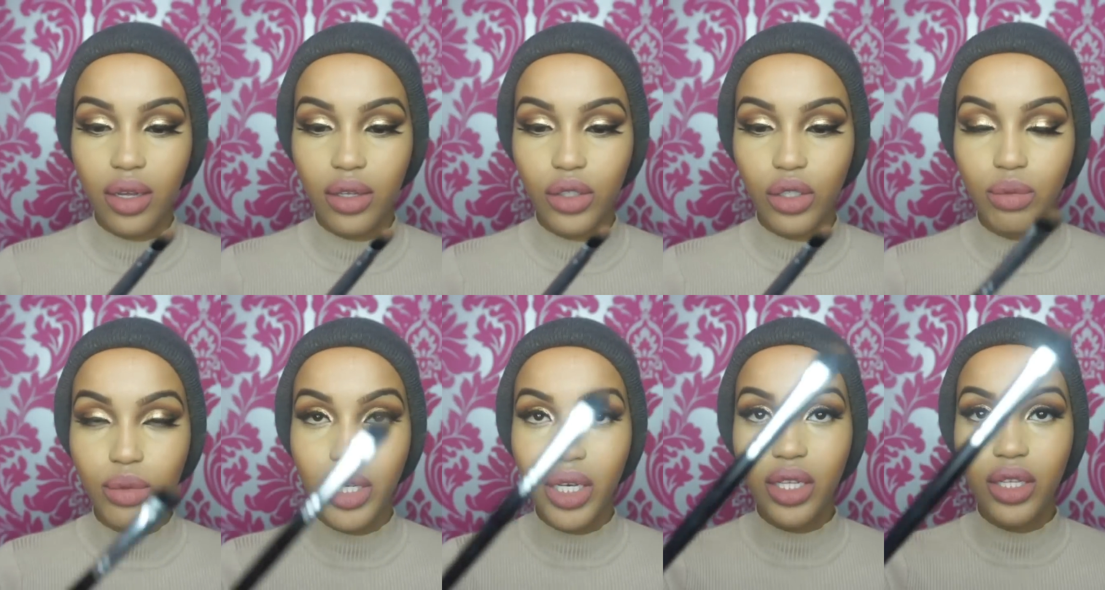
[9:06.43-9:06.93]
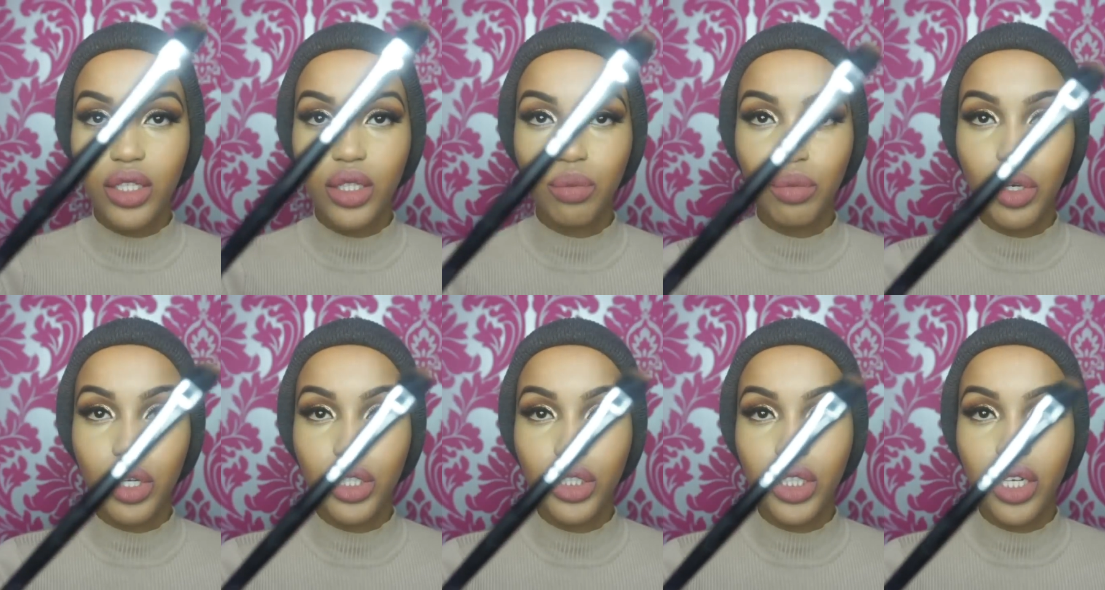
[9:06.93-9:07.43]
So I'm taking this
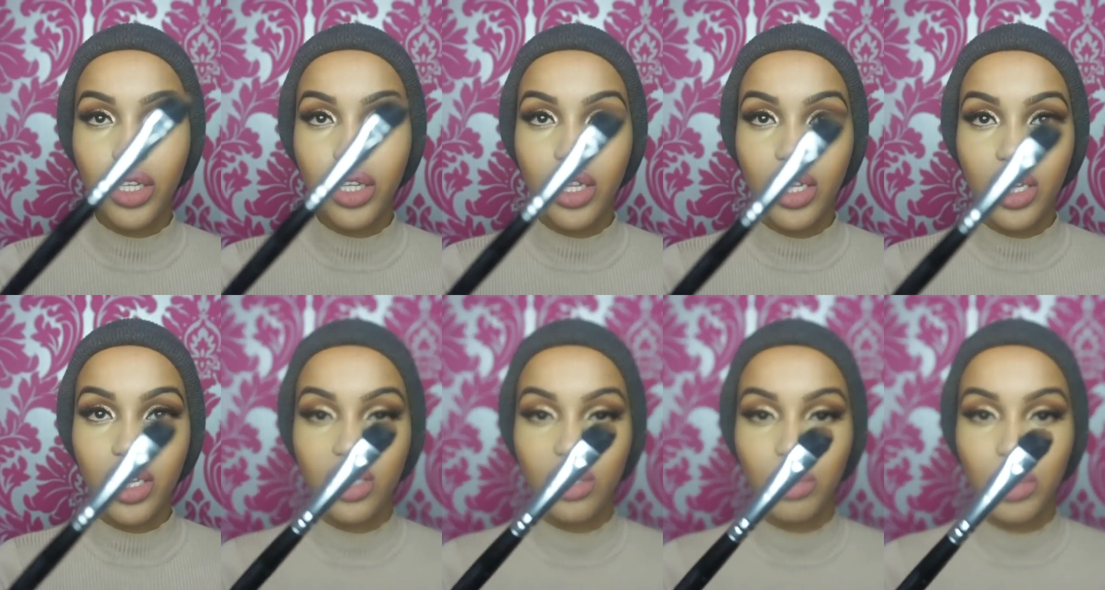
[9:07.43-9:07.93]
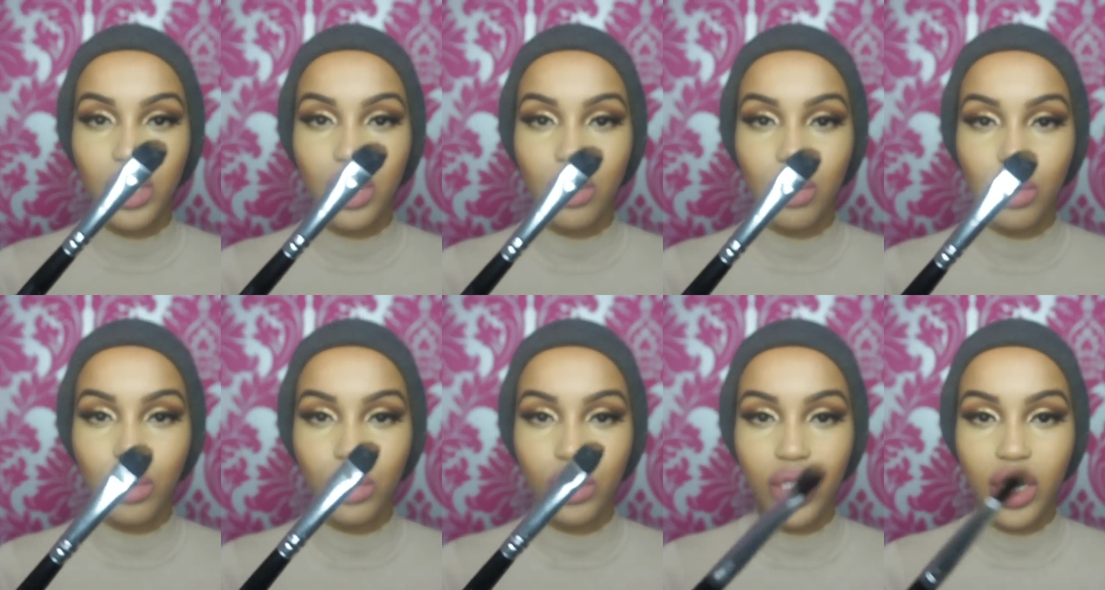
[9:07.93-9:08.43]
brush. I think it's really
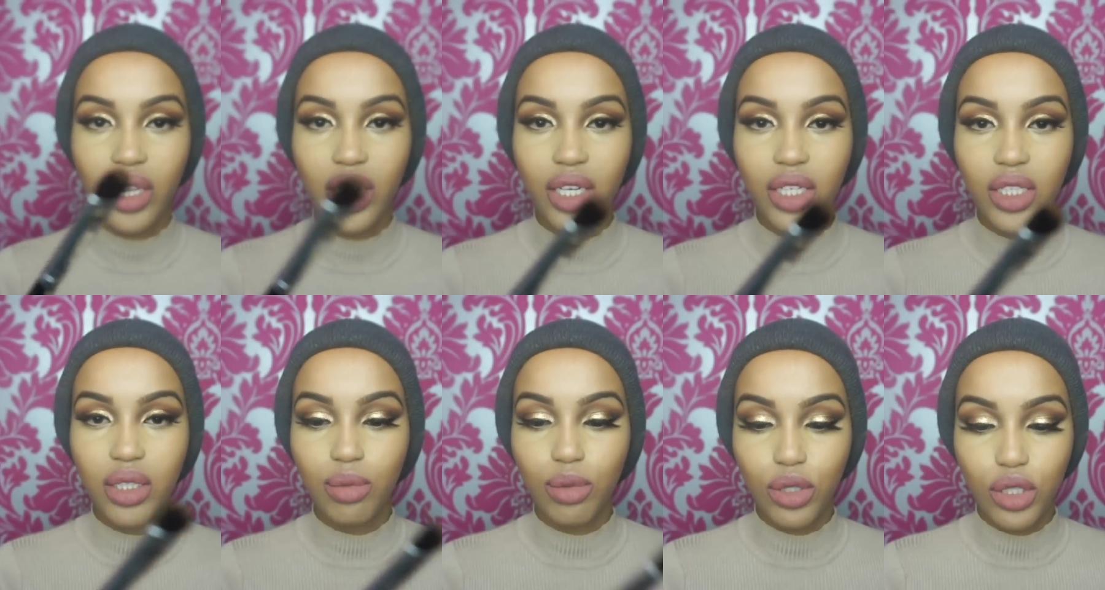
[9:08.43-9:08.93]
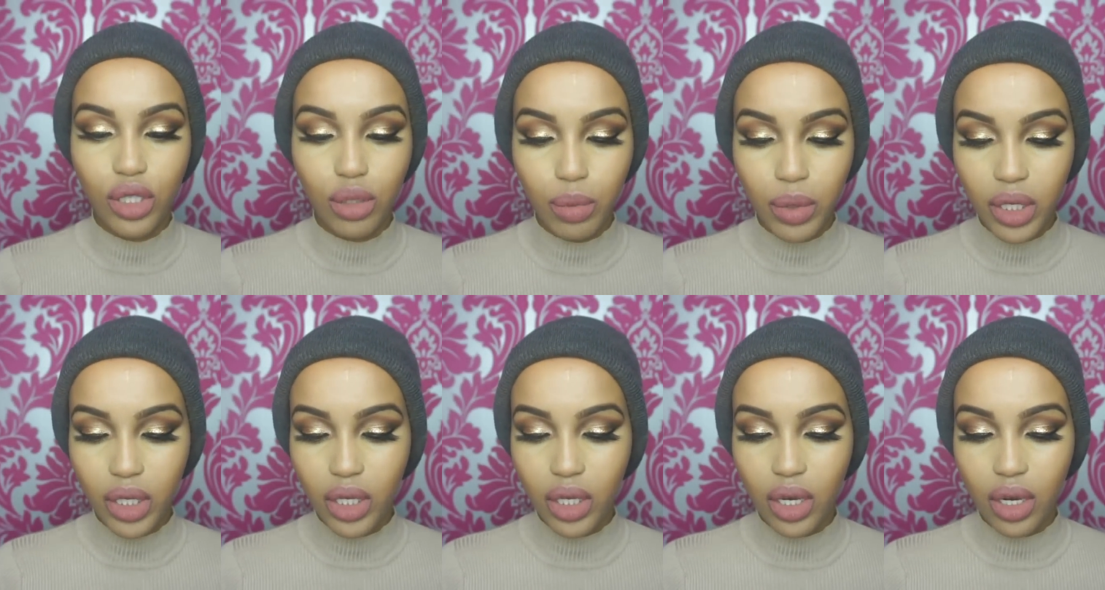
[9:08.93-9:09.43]
old. I think it's supposed to
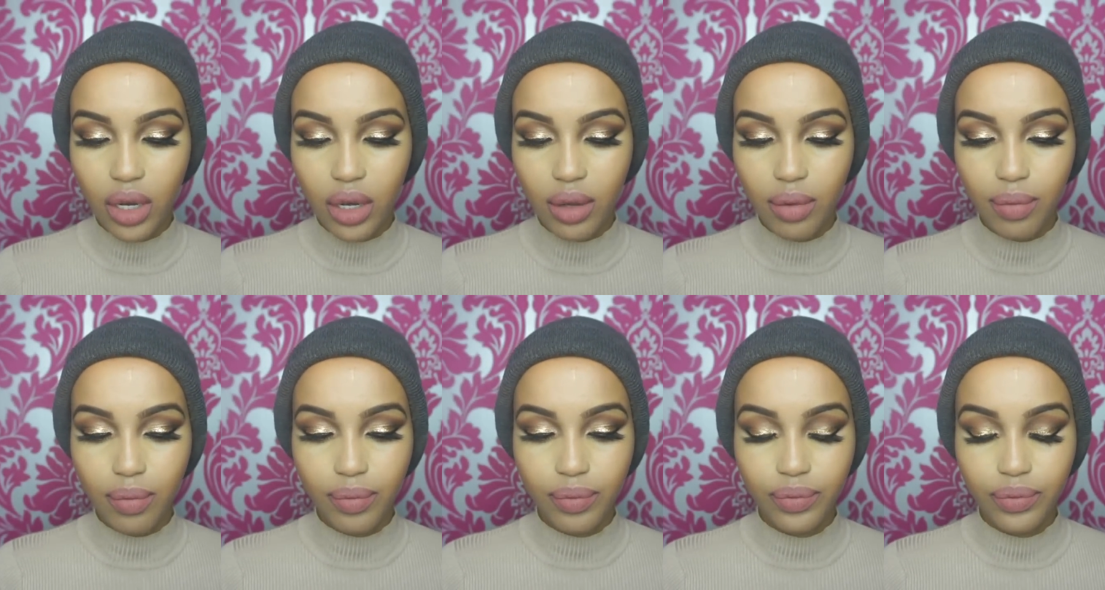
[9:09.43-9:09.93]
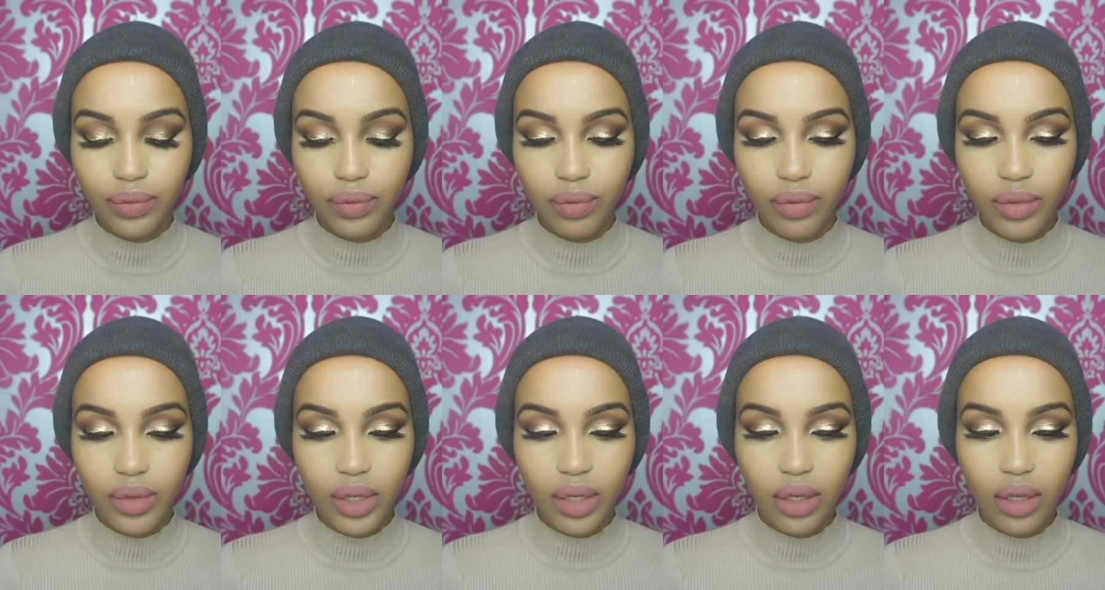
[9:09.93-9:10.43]
be an
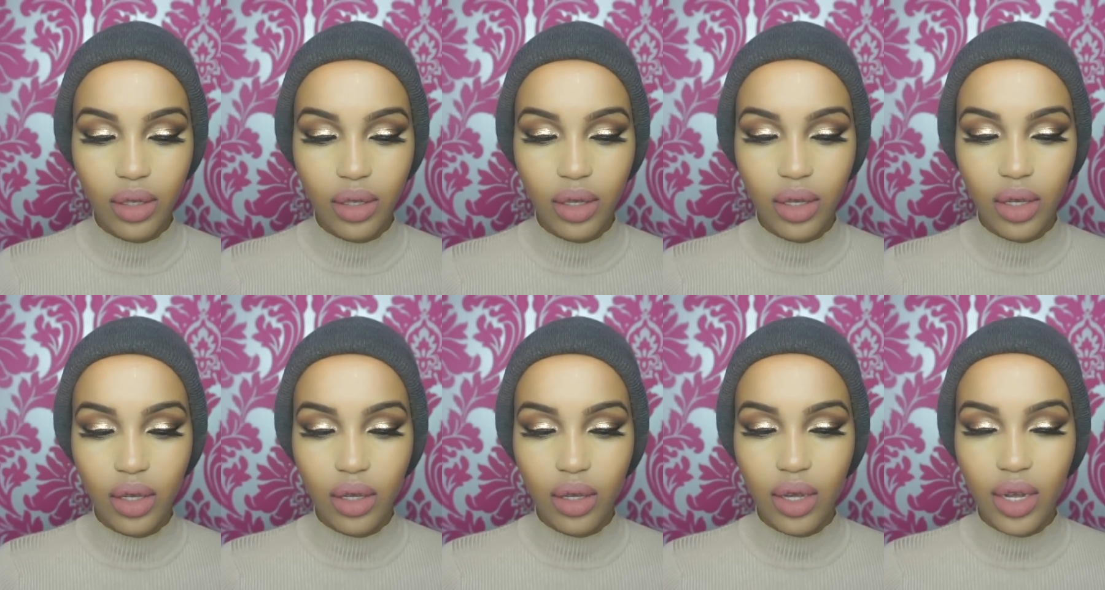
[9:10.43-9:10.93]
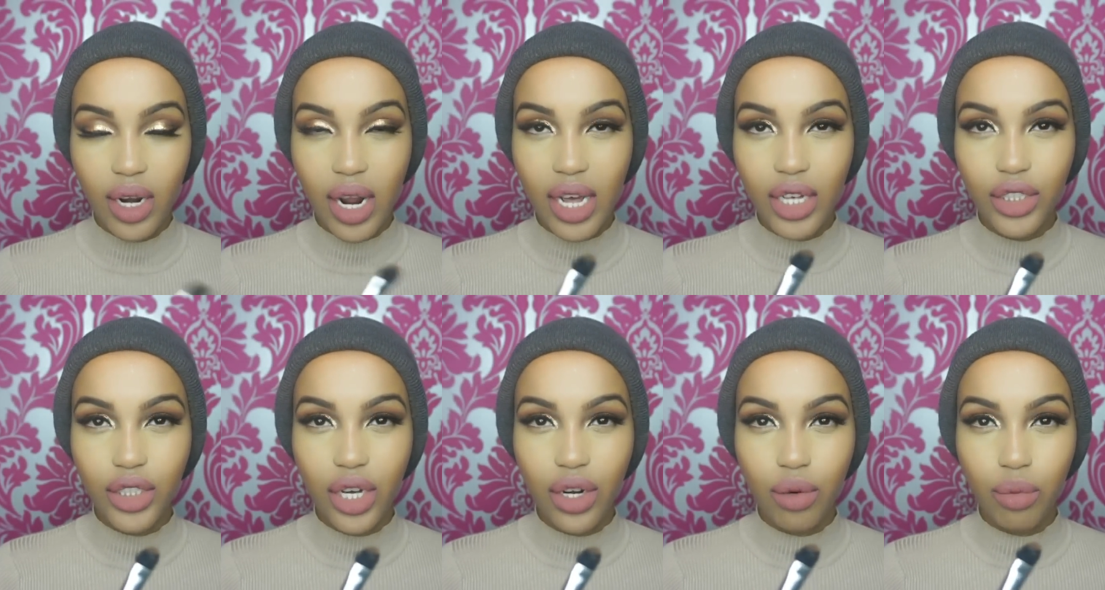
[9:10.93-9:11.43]

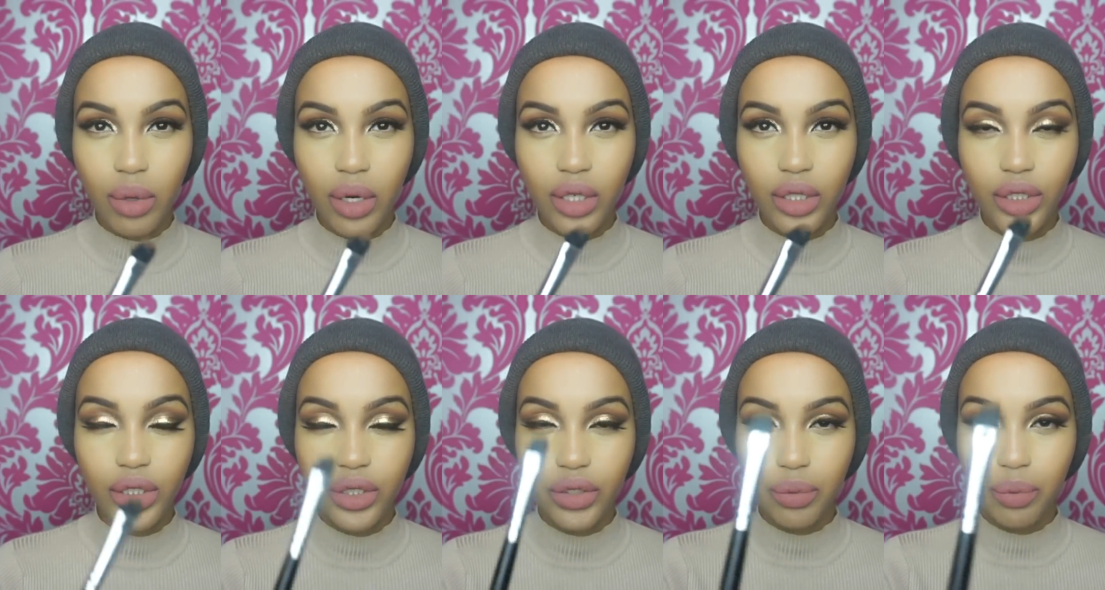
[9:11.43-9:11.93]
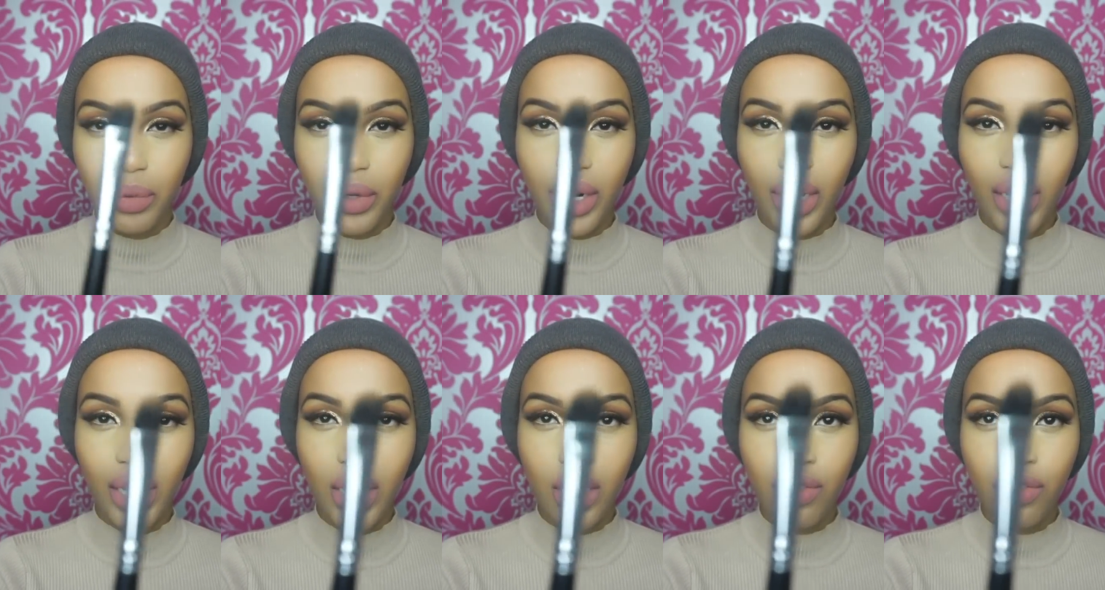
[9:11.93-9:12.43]
eyeshadow brush, but
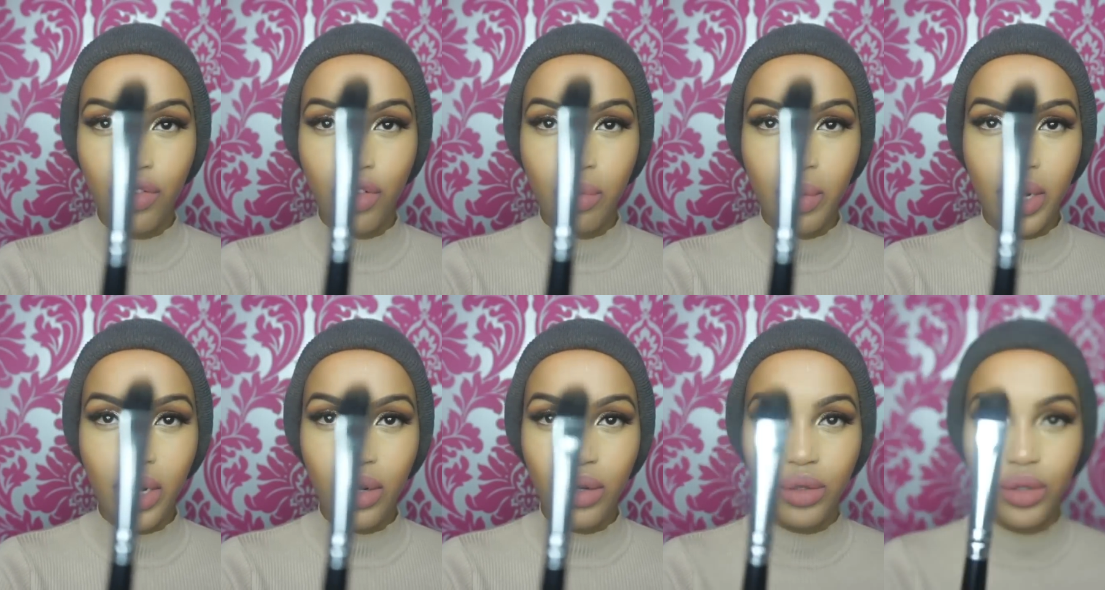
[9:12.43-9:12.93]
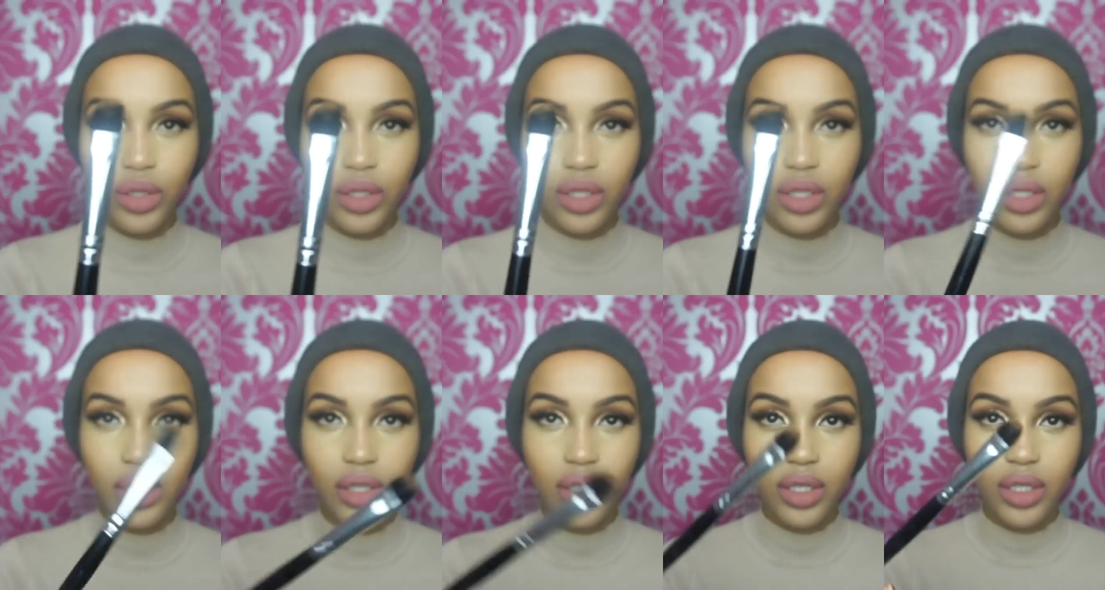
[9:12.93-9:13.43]
I like it for my nose.